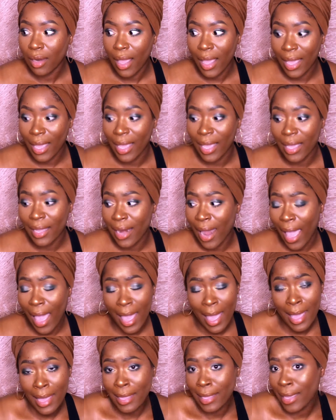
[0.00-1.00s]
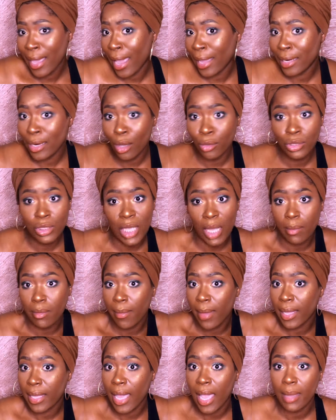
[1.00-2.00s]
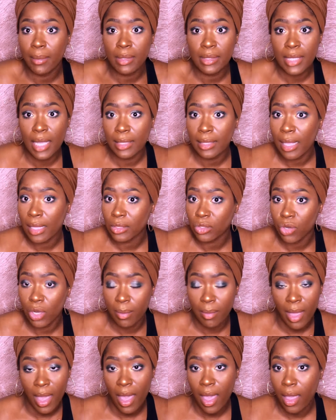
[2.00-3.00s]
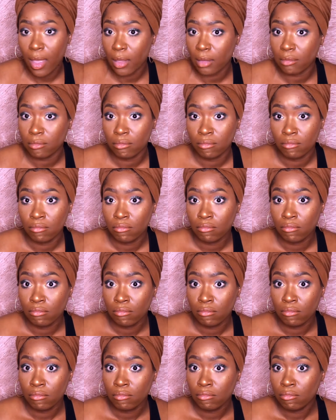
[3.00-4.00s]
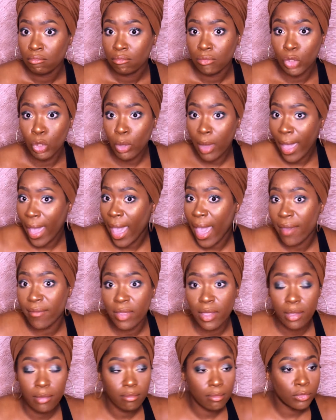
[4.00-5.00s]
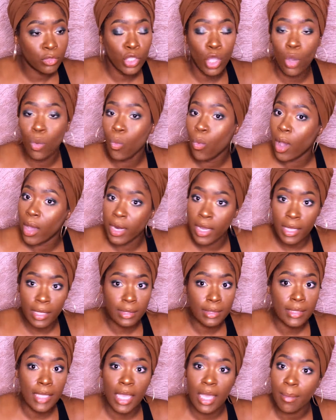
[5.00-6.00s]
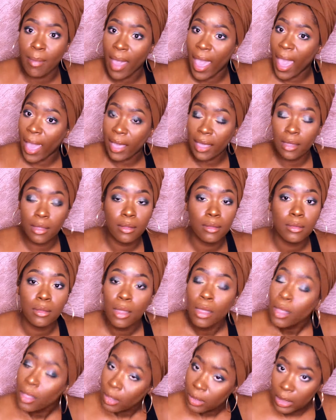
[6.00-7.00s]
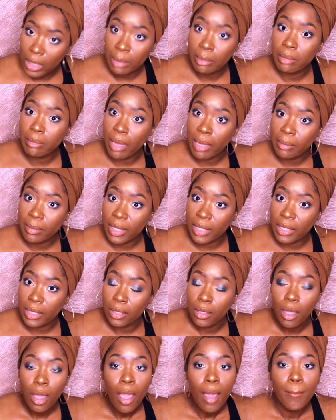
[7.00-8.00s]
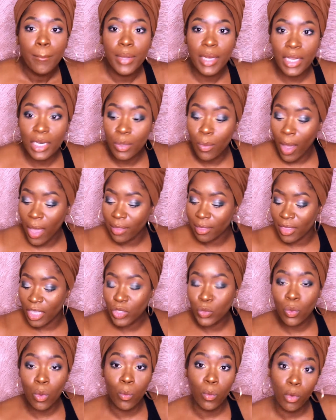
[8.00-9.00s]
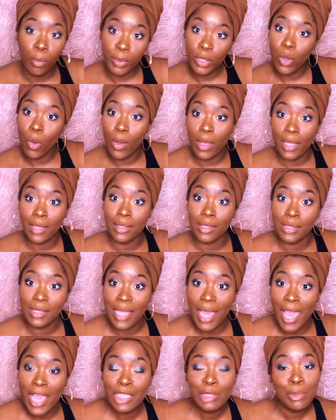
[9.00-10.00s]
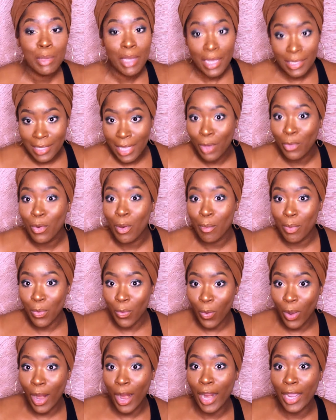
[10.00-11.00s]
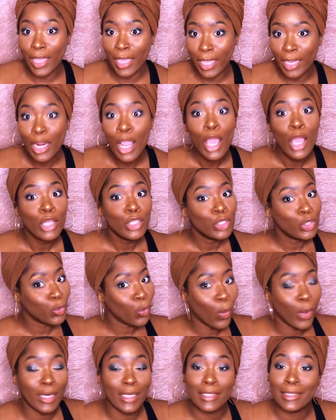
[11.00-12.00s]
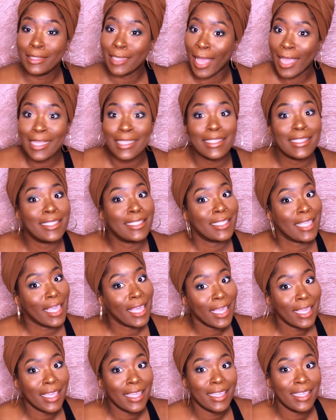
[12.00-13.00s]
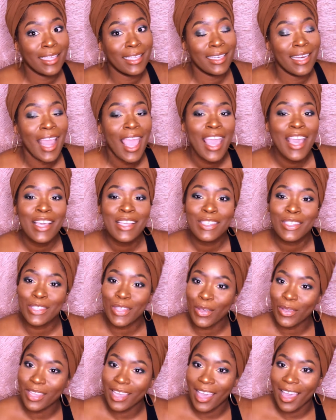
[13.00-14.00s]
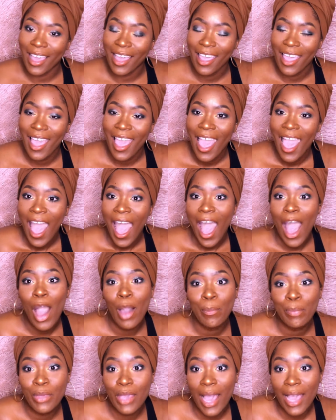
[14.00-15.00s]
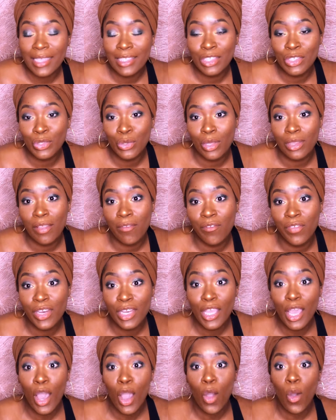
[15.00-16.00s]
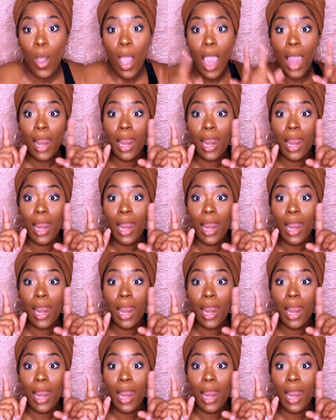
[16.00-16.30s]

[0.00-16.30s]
And I ain't got no shame in my game to take that joint back. You can have it. Don't want it, take it back. Give me my money. But anyway, this one will be going in the stash because I will be wearing it 2019. So yeah, I hope you guys enjoyed the video.